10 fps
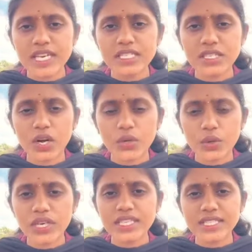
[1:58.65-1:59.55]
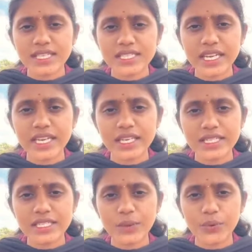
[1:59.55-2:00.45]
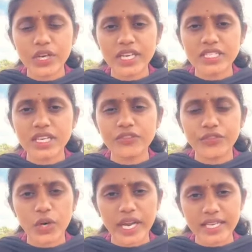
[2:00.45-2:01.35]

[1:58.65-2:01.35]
has not only sustained its reputation for